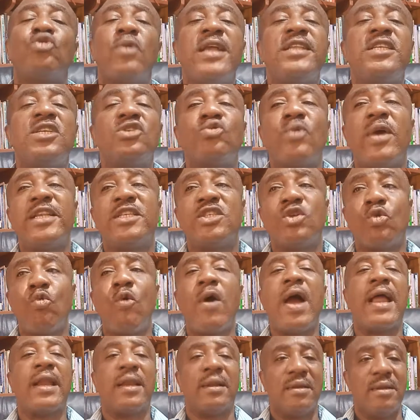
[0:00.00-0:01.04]

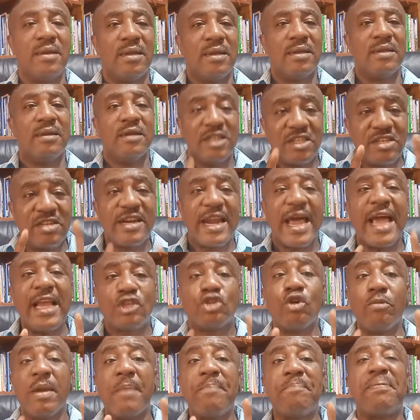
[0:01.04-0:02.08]
2021, try
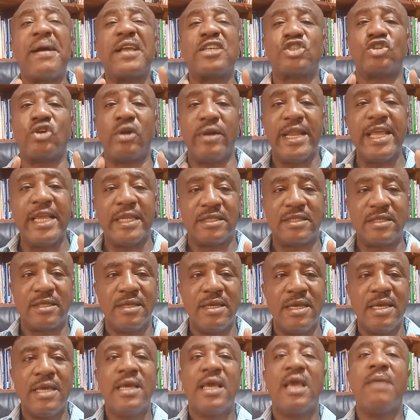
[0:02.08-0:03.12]
to be passionate
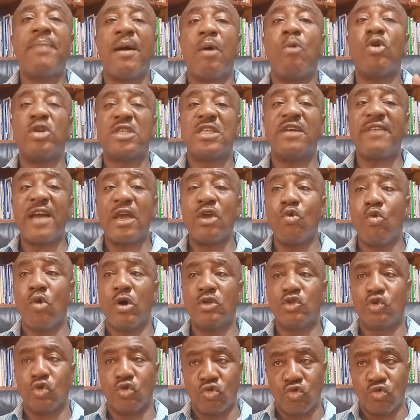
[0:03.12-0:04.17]
about whatever you
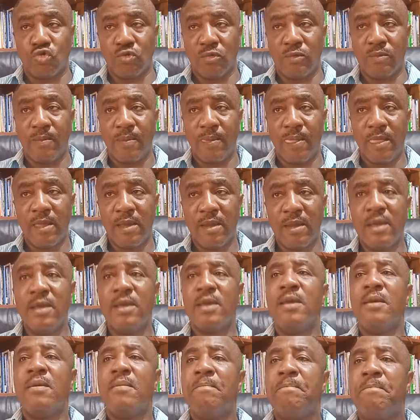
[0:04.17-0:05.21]
want to do.
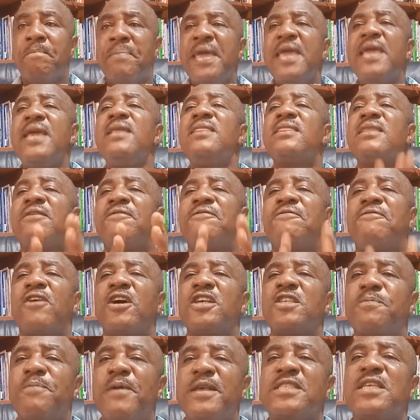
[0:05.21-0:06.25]
Be the
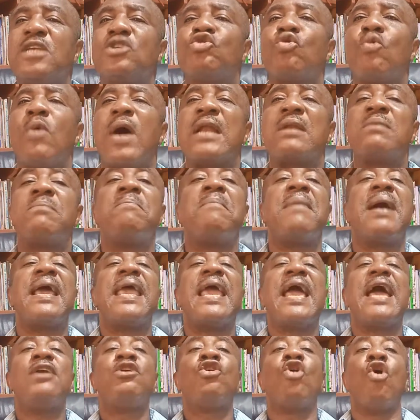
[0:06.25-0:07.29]
first person to
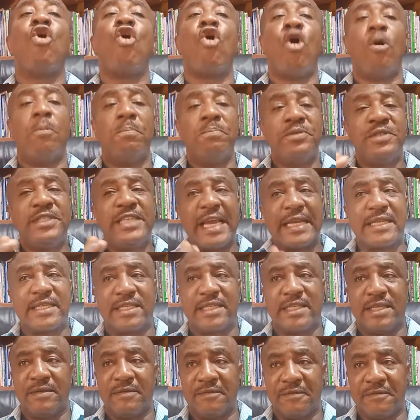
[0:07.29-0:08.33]
admire your
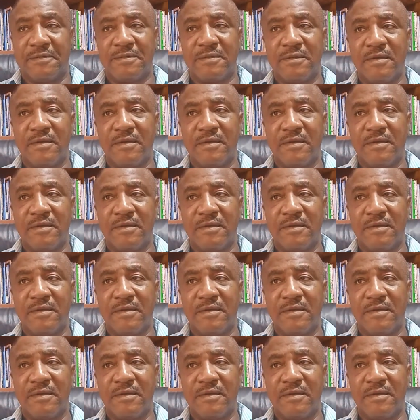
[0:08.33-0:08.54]
objective.